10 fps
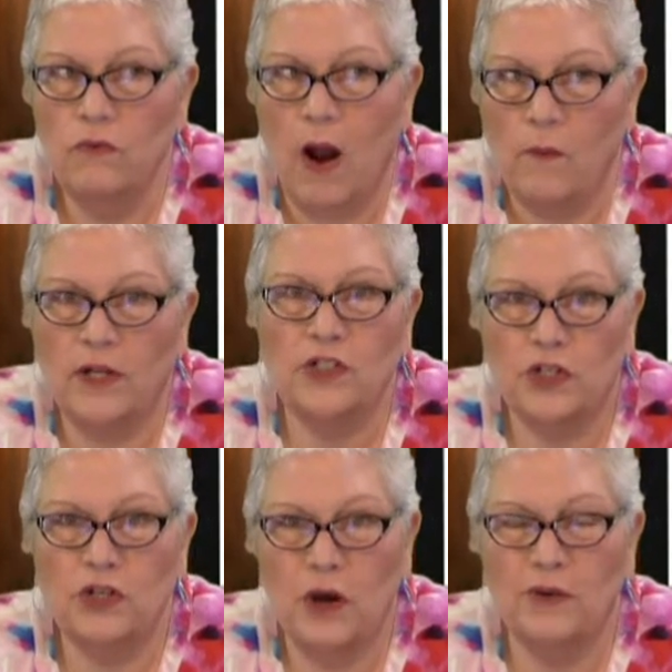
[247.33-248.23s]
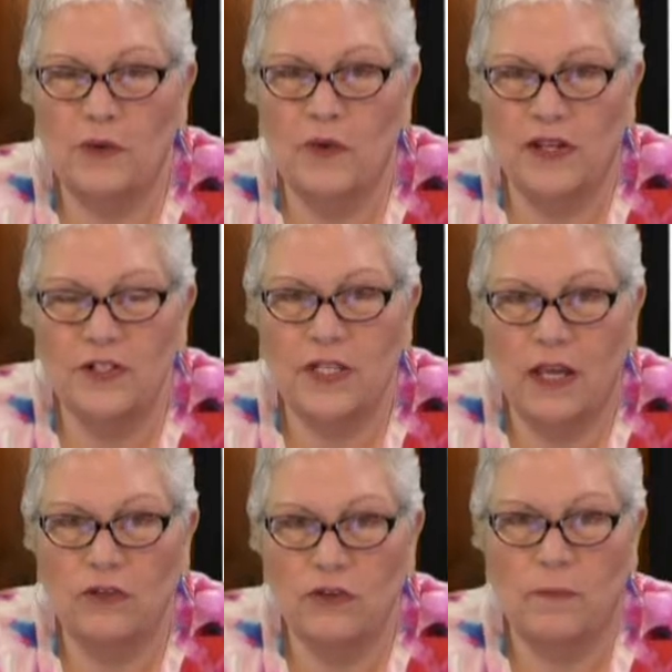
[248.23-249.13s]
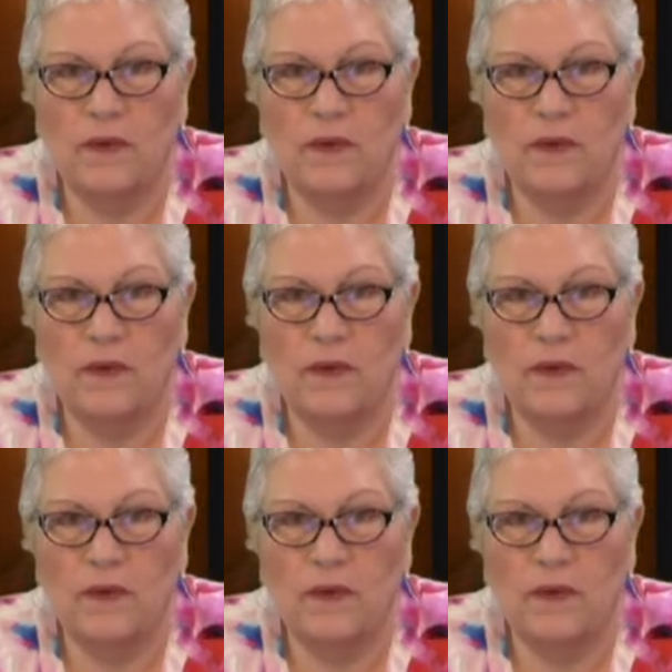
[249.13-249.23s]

I want you to know that we understand you're the